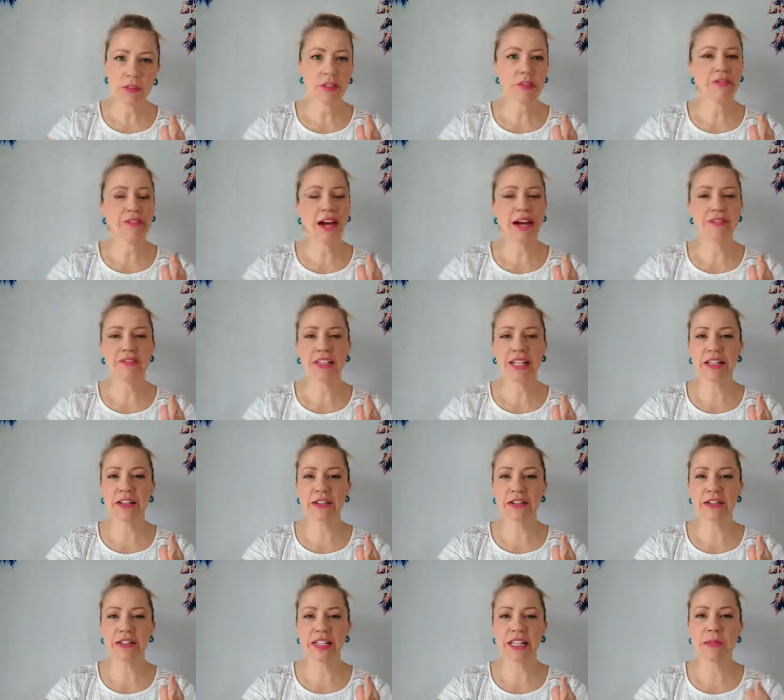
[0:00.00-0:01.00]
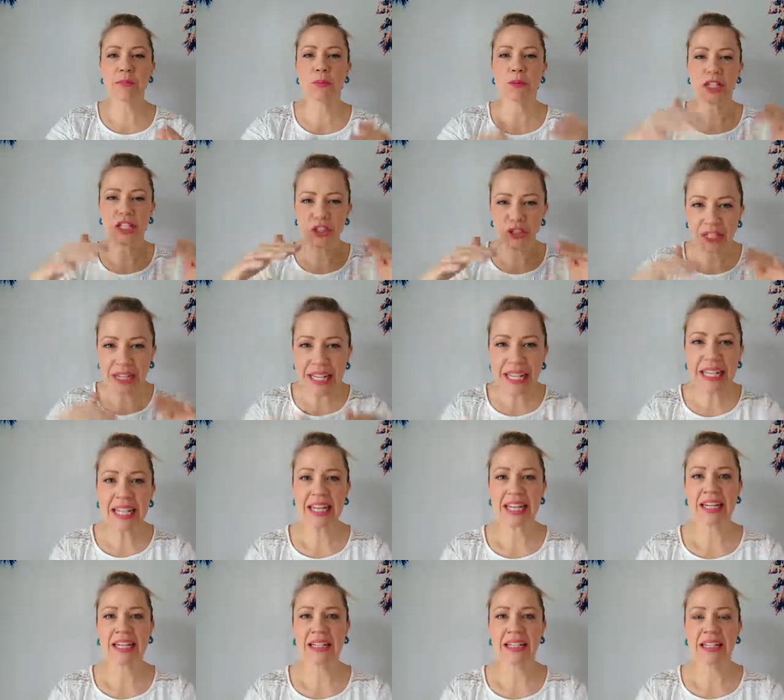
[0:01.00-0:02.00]
five layers deep when you're in
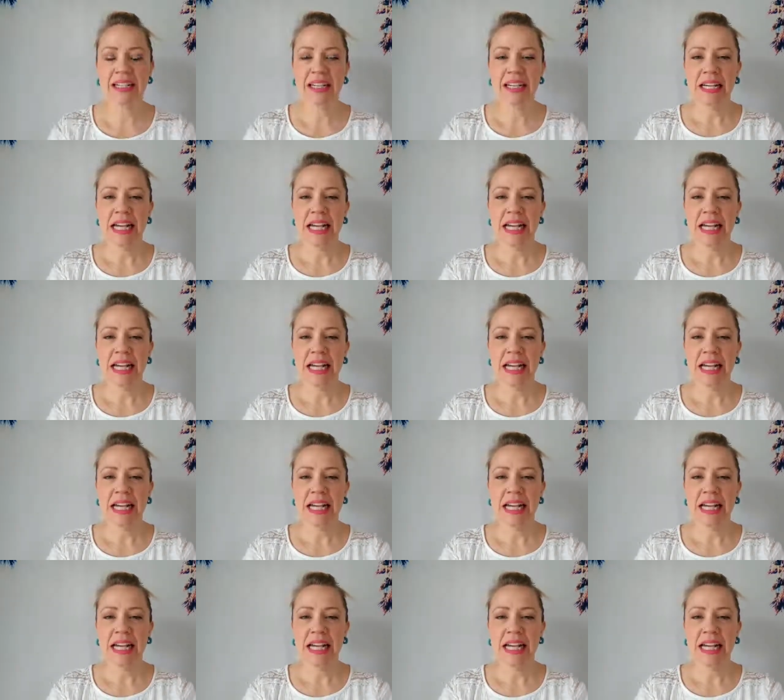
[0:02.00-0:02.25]
it